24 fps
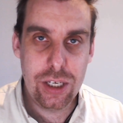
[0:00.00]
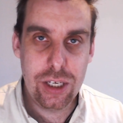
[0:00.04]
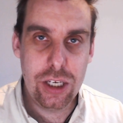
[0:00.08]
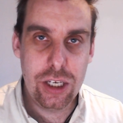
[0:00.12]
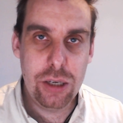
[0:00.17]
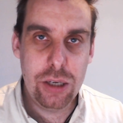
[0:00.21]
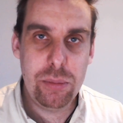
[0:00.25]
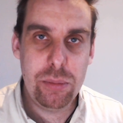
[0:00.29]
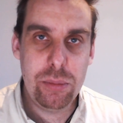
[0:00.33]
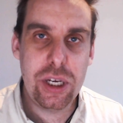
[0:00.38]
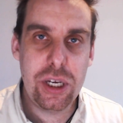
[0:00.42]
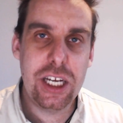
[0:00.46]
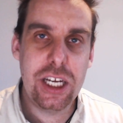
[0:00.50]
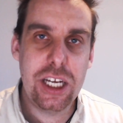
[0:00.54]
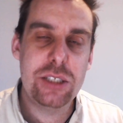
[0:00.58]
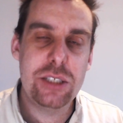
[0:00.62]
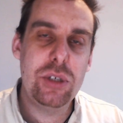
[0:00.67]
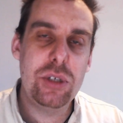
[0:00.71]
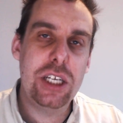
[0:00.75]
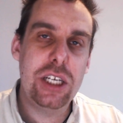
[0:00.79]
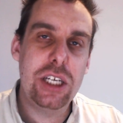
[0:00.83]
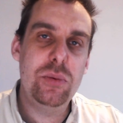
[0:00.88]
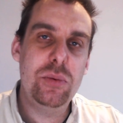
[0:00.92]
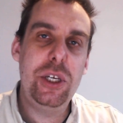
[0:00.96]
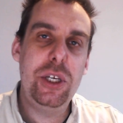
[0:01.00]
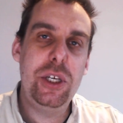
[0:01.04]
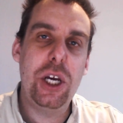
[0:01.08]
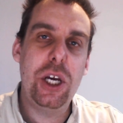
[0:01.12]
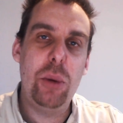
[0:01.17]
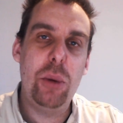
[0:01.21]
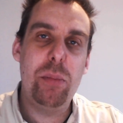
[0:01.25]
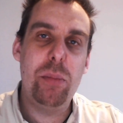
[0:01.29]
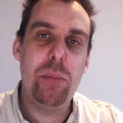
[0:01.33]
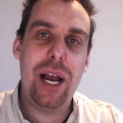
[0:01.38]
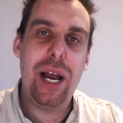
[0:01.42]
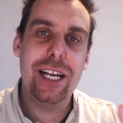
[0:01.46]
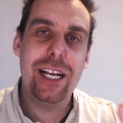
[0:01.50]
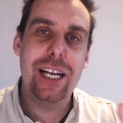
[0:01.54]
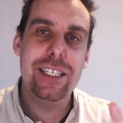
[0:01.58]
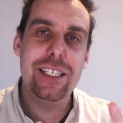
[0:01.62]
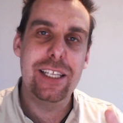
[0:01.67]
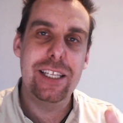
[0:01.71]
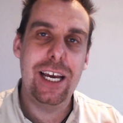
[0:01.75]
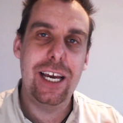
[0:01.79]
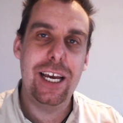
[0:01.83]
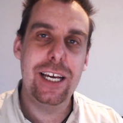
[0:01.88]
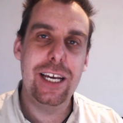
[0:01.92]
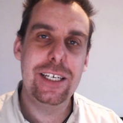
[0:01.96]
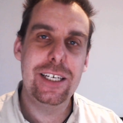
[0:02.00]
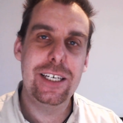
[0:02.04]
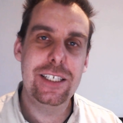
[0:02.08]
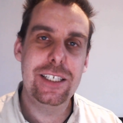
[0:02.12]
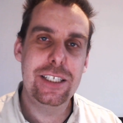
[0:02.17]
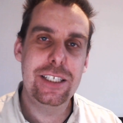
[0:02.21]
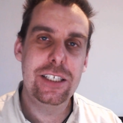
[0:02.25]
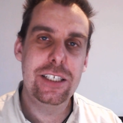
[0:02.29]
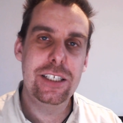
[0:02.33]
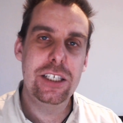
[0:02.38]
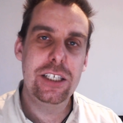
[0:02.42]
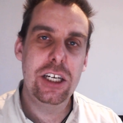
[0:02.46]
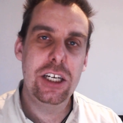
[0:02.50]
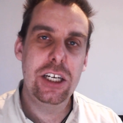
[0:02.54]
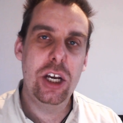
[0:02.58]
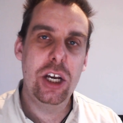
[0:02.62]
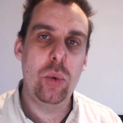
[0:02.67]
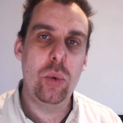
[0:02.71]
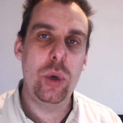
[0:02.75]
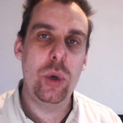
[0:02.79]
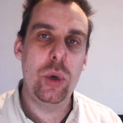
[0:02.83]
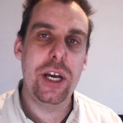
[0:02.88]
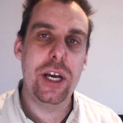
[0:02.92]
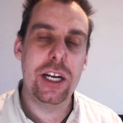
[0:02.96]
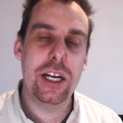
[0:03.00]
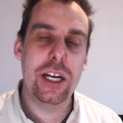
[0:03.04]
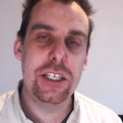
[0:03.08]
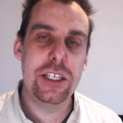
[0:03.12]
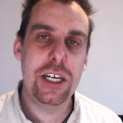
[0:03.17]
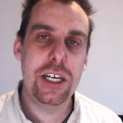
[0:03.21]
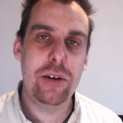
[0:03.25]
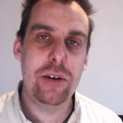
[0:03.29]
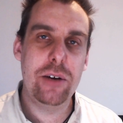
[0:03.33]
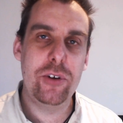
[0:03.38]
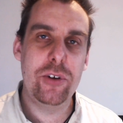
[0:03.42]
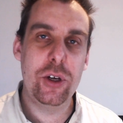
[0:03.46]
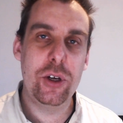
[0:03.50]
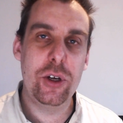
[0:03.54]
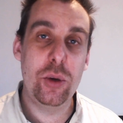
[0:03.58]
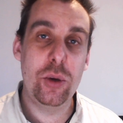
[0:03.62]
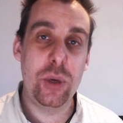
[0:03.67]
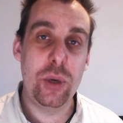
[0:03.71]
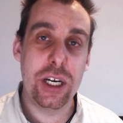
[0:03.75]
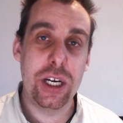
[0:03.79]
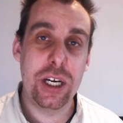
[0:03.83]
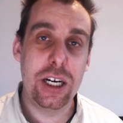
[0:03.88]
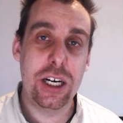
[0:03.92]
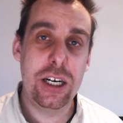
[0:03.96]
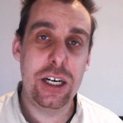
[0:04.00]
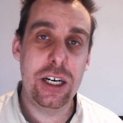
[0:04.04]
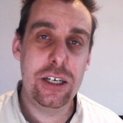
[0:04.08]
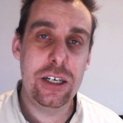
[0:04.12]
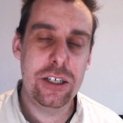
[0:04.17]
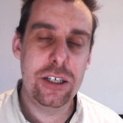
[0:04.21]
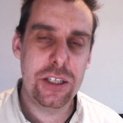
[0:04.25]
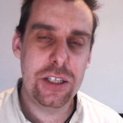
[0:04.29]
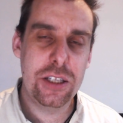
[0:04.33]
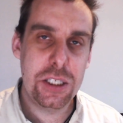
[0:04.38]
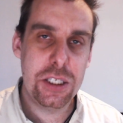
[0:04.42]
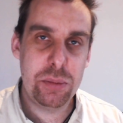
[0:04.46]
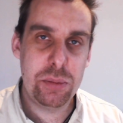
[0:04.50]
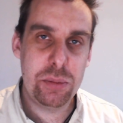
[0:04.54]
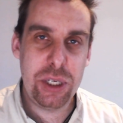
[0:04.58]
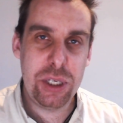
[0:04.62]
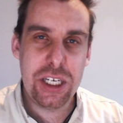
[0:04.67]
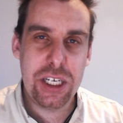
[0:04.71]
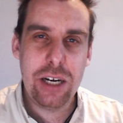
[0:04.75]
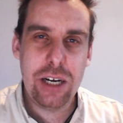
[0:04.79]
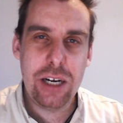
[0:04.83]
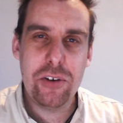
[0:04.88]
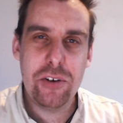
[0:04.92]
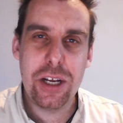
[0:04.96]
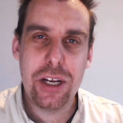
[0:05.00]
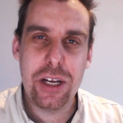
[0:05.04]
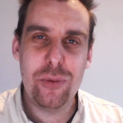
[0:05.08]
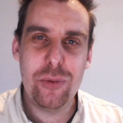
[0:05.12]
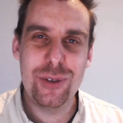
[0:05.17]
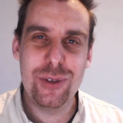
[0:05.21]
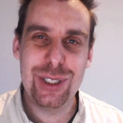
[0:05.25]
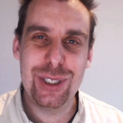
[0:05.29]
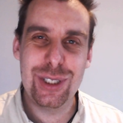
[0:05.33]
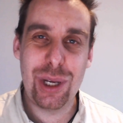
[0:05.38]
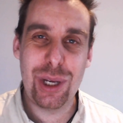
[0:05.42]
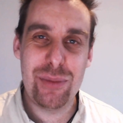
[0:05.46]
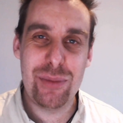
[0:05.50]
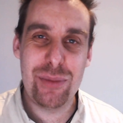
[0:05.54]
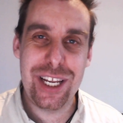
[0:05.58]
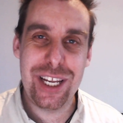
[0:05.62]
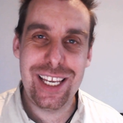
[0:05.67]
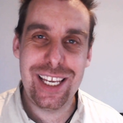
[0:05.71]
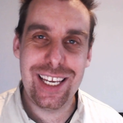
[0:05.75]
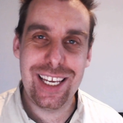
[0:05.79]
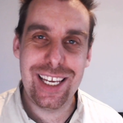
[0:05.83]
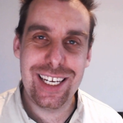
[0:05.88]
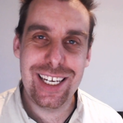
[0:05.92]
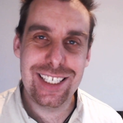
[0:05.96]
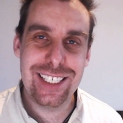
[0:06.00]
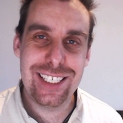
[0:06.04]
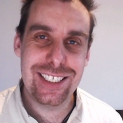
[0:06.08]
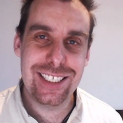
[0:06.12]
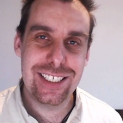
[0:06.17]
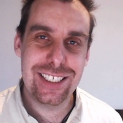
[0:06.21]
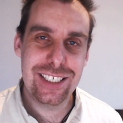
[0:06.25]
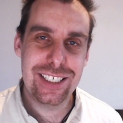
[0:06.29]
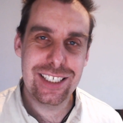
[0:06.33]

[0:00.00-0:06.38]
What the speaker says: Because as we go back to that, we uncover who we are, that's been covered up for so many years.